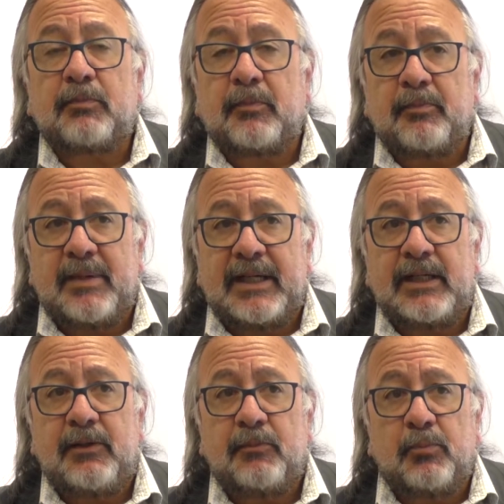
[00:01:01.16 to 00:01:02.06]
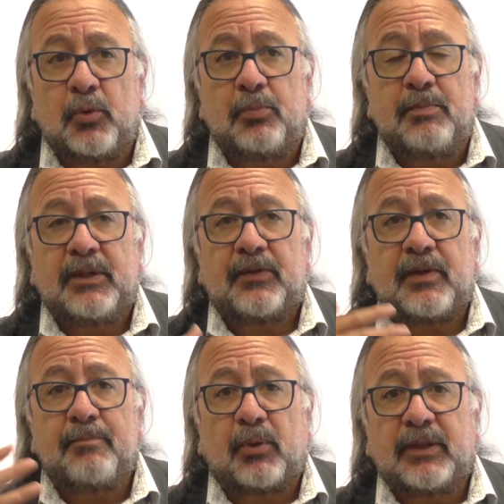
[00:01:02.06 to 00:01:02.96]
many movements
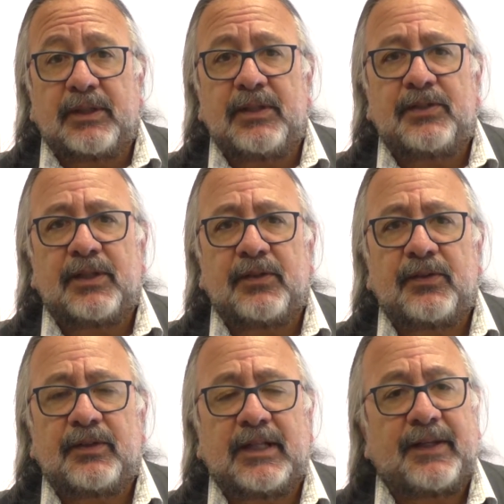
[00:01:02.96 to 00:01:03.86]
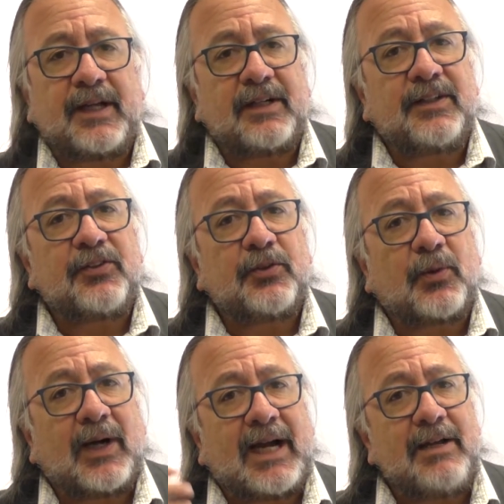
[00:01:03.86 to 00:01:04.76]
and politicians that are
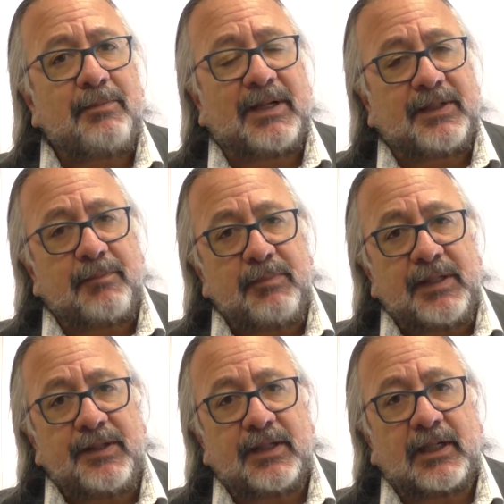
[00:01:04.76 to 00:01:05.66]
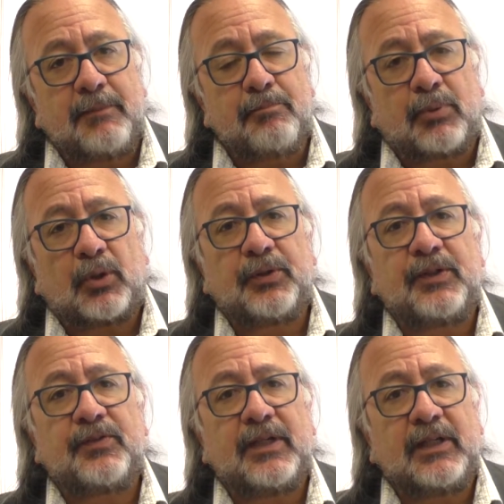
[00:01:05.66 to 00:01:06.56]
described by the media and
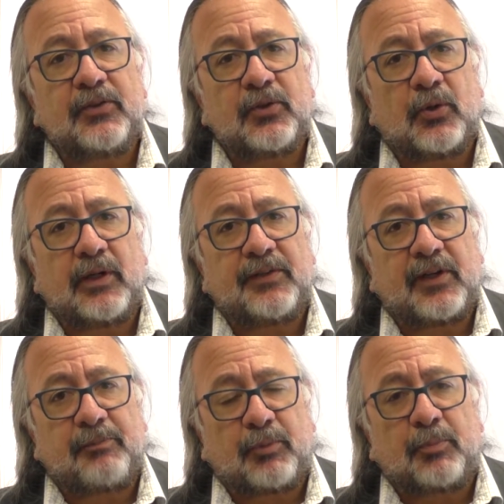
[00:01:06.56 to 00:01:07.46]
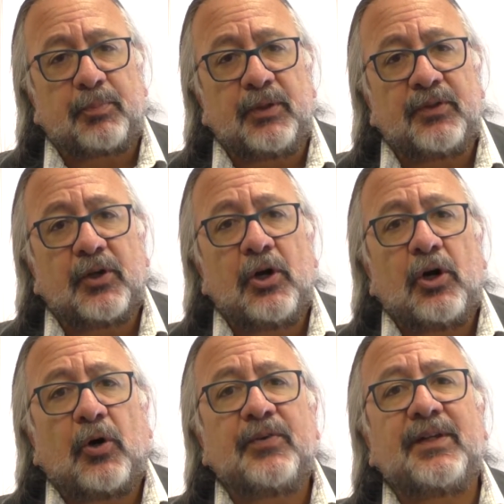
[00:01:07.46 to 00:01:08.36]
pundits and scholars are populists,
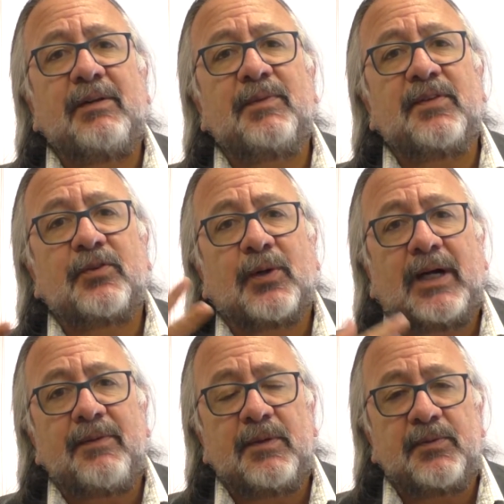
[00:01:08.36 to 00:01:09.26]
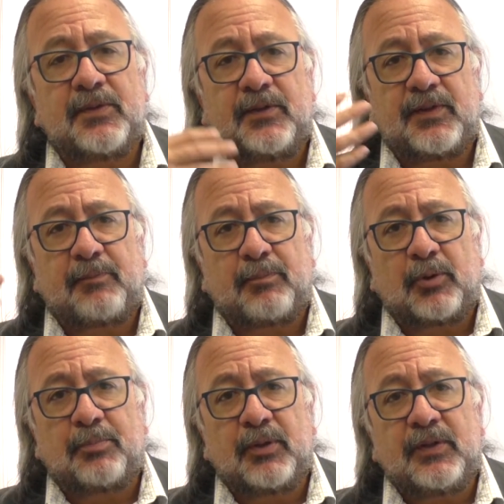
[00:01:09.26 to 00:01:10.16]
or self-describe themselves as
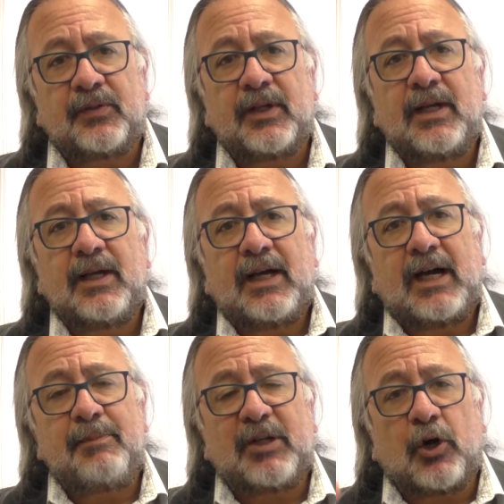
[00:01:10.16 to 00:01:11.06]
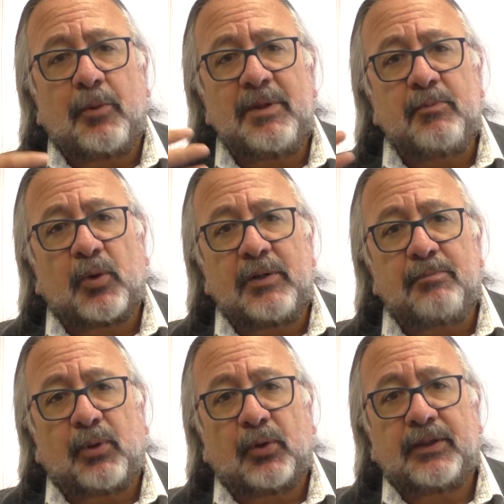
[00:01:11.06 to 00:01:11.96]
populists, are becoming more
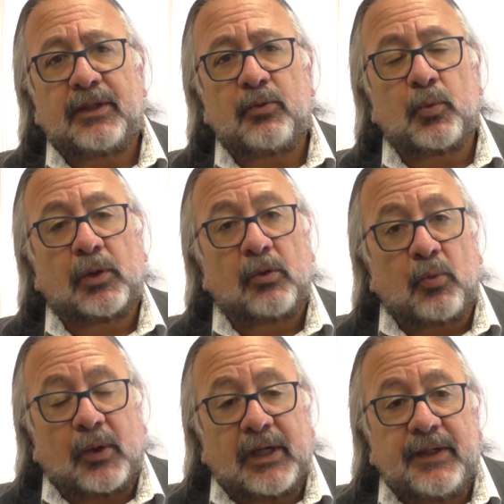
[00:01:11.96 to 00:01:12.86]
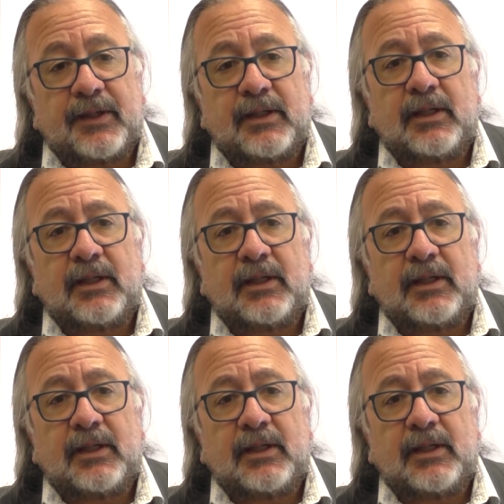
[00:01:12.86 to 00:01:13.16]
important worldwide.